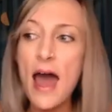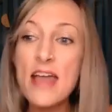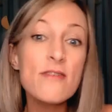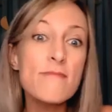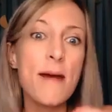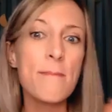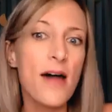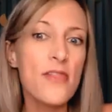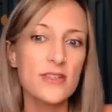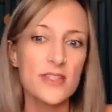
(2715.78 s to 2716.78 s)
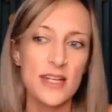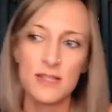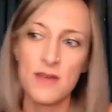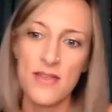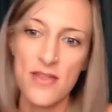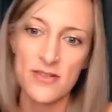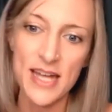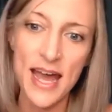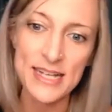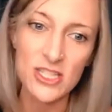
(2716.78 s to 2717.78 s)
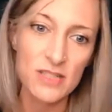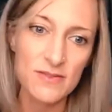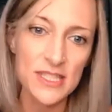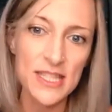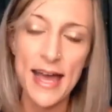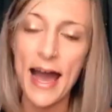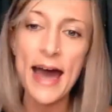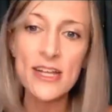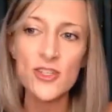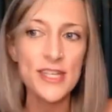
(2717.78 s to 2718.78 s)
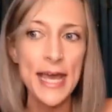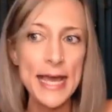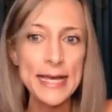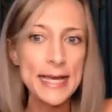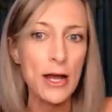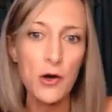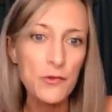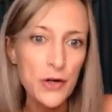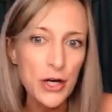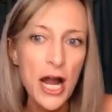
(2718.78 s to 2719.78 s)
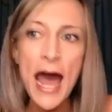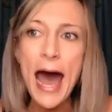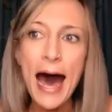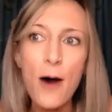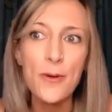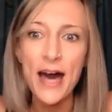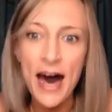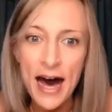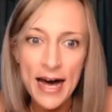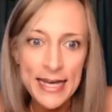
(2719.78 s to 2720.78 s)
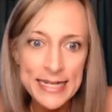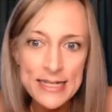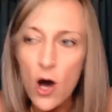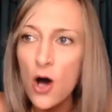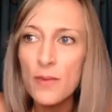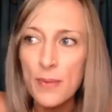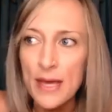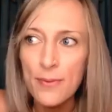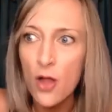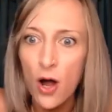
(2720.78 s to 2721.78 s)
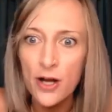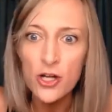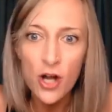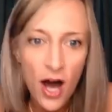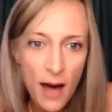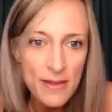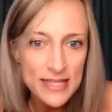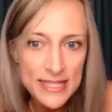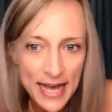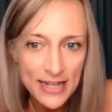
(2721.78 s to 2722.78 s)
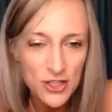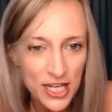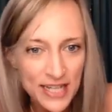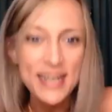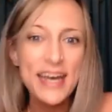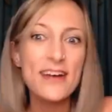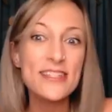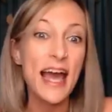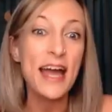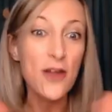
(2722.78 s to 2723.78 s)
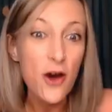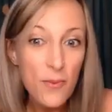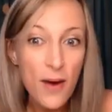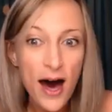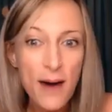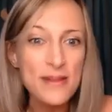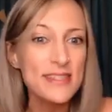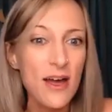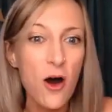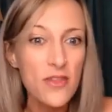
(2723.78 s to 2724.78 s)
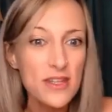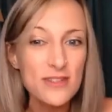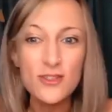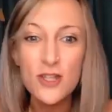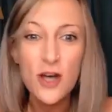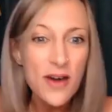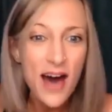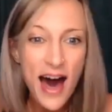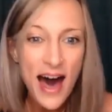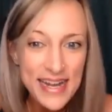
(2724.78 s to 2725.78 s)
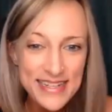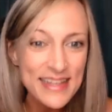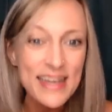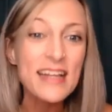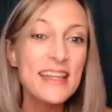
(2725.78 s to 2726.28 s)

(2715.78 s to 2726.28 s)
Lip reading: even my mother said to me the other day, she was like, I just can't get over how kind all the people are in your comment section. And I was like, I know, Mom. It's like they're so kind, and